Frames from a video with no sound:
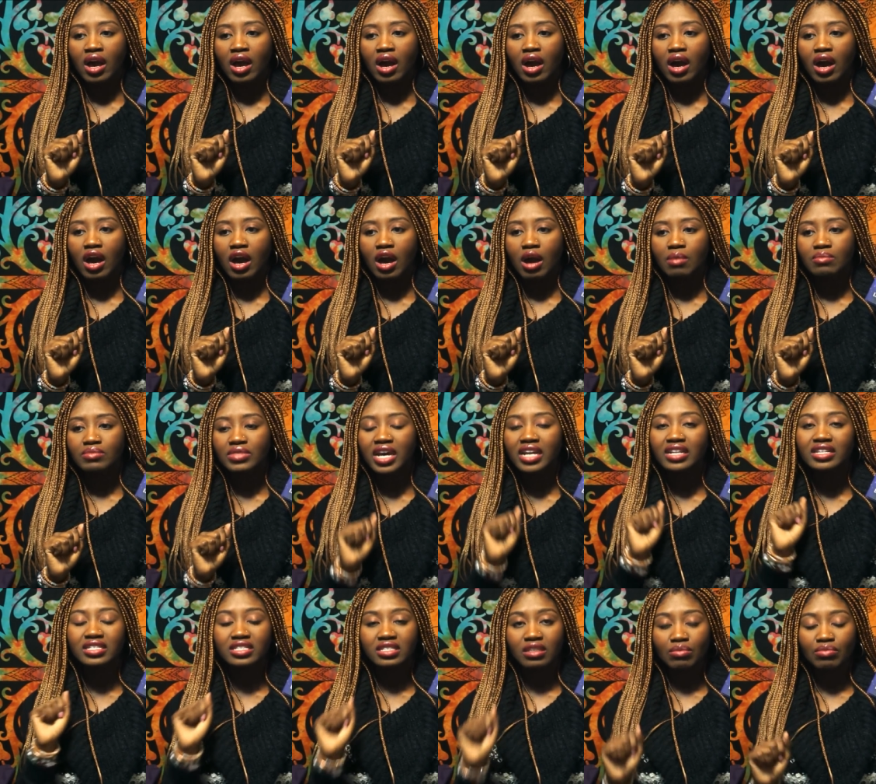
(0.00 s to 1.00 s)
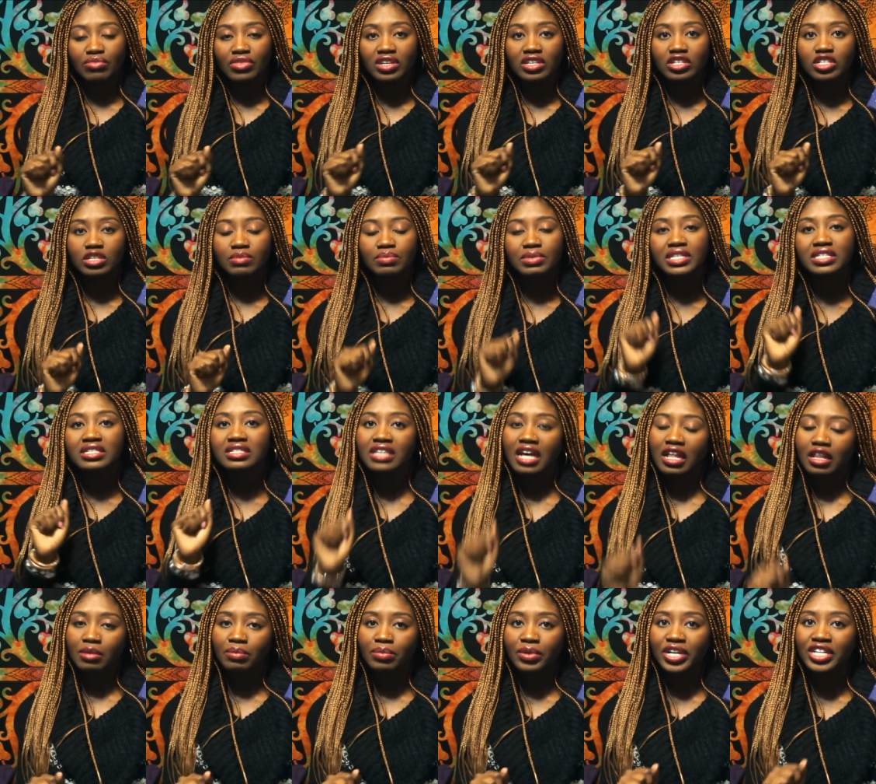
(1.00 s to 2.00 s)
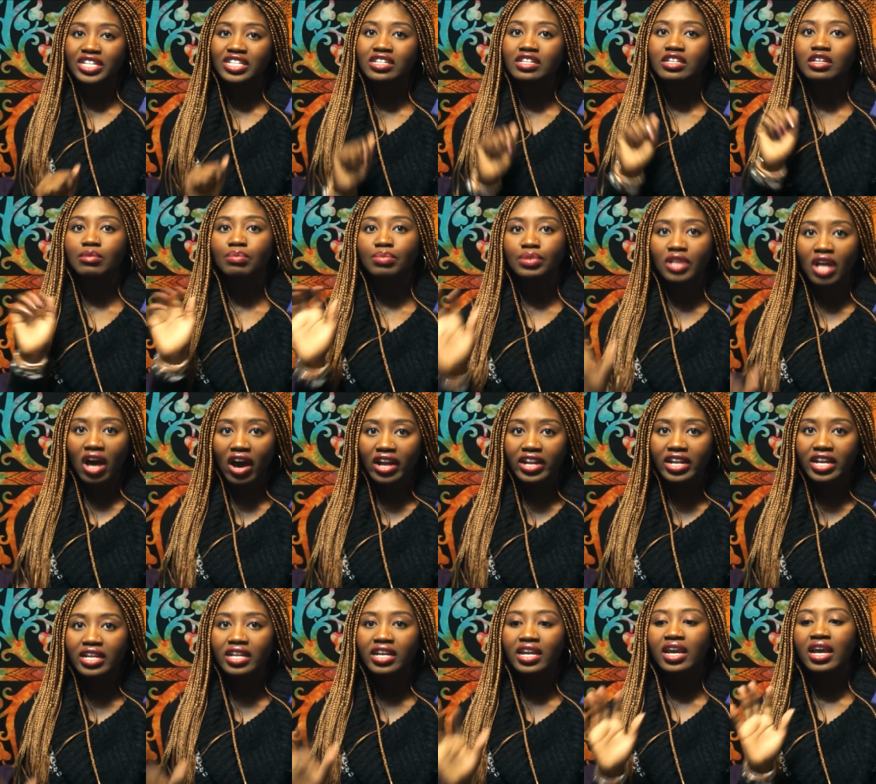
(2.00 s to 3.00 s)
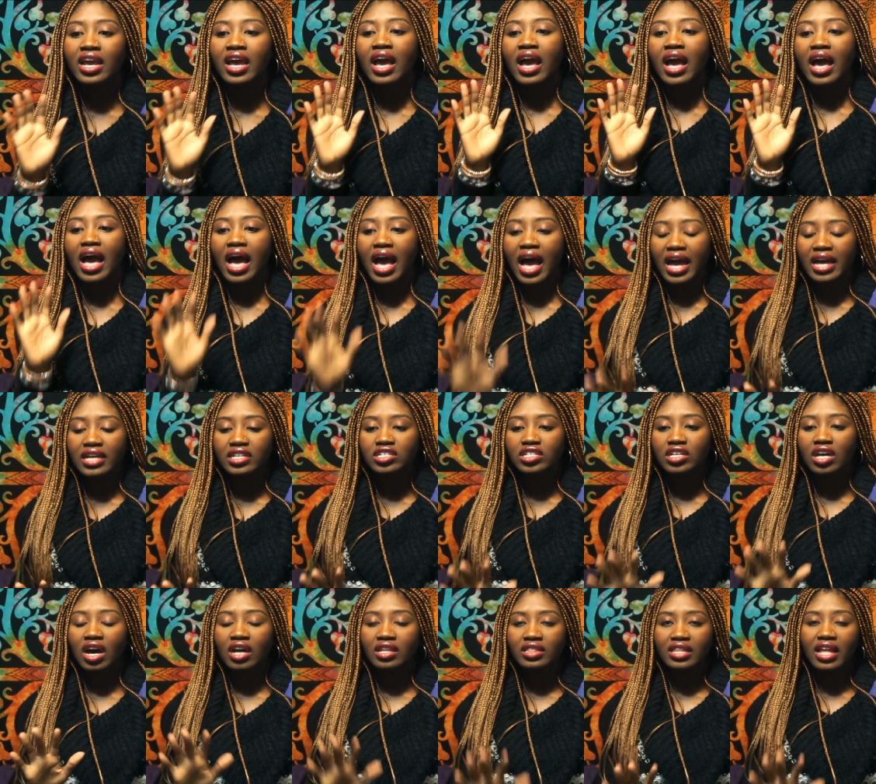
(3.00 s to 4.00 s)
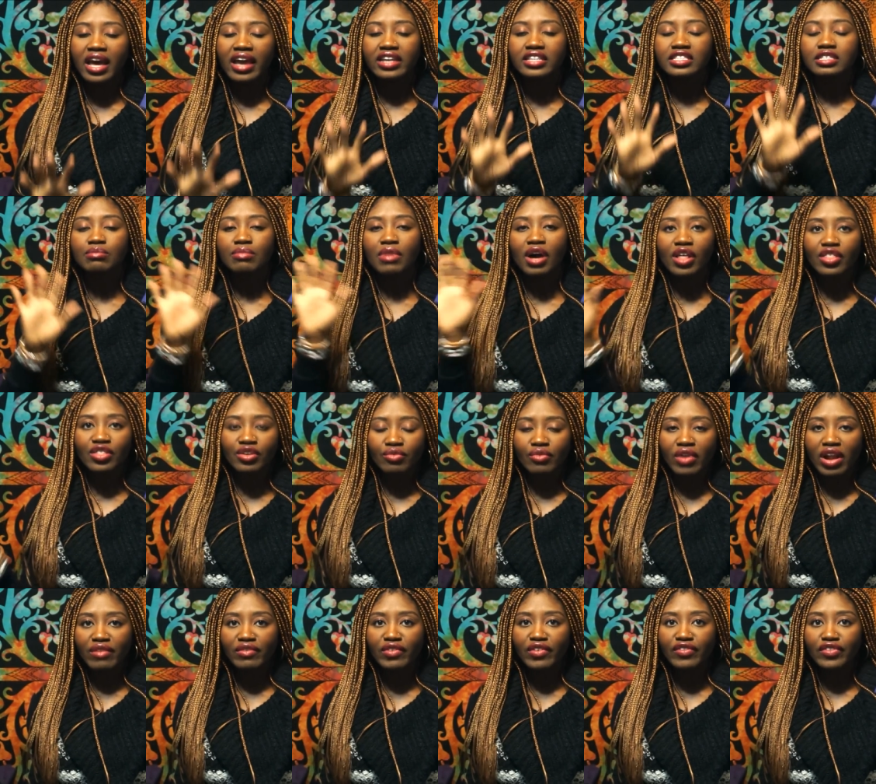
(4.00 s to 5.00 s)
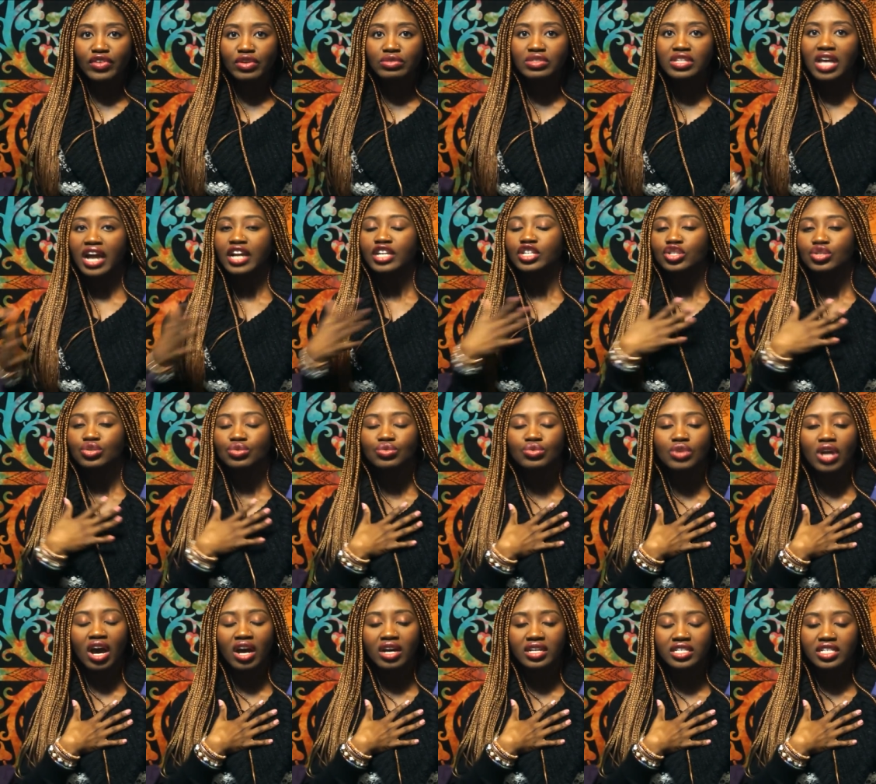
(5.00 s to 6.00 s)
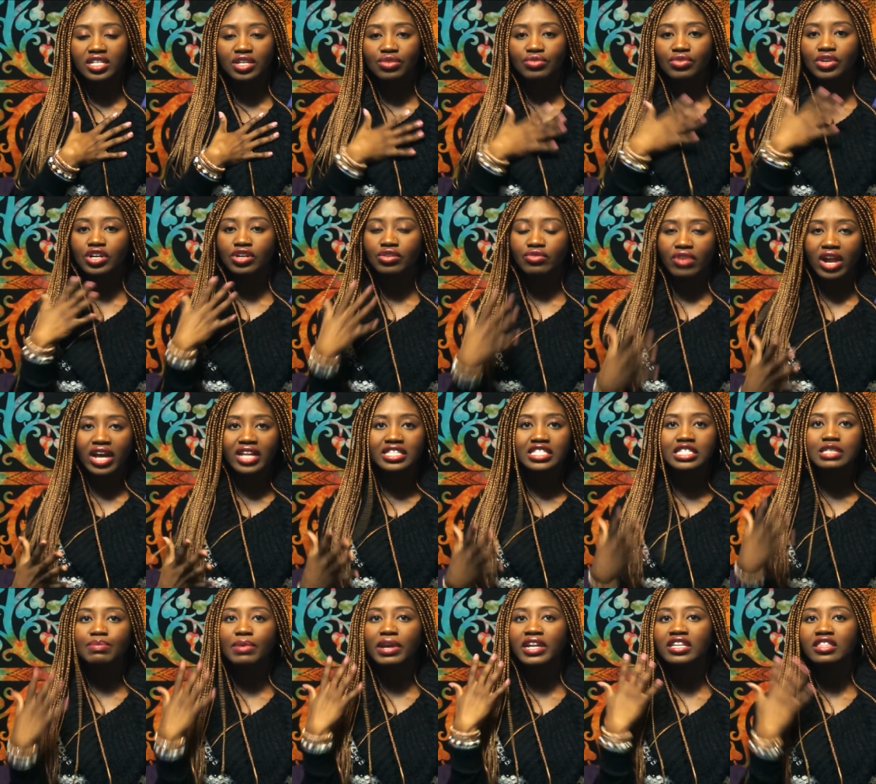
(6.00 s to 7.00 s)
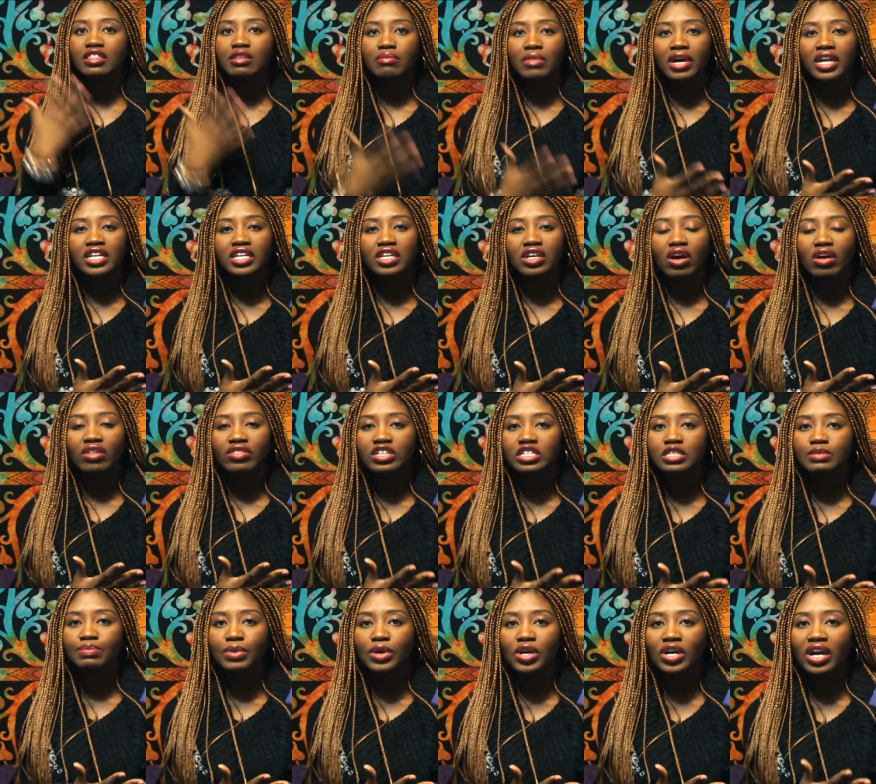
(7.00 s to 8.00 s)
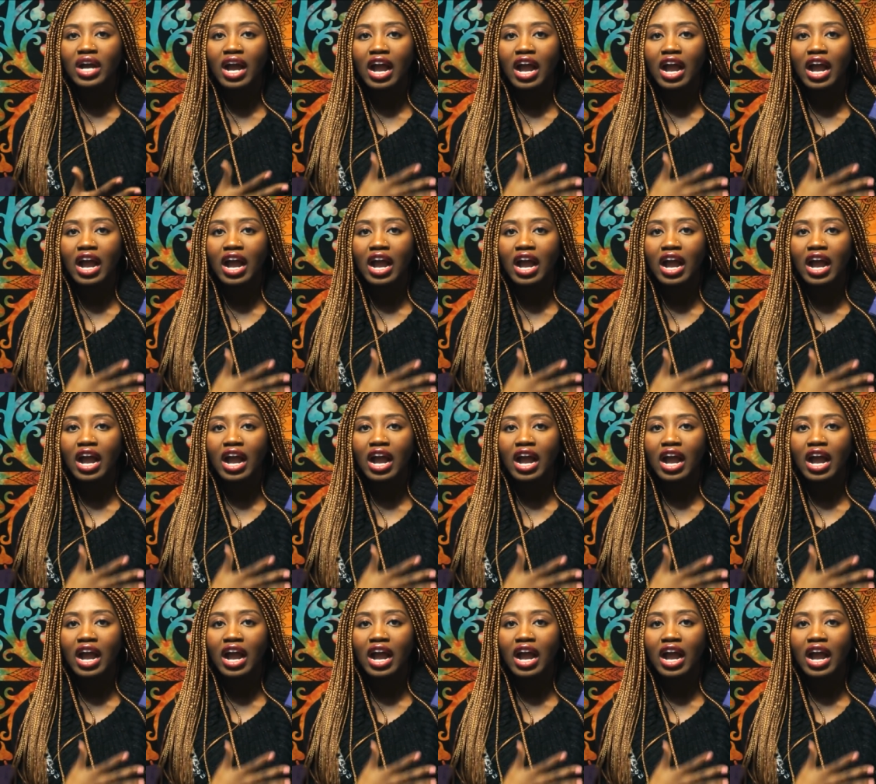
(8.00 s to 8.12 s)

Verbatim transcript: Um, that is something to be celebrated and applauded. And unlike some other rent reviews, I do not regret spending the money on this book.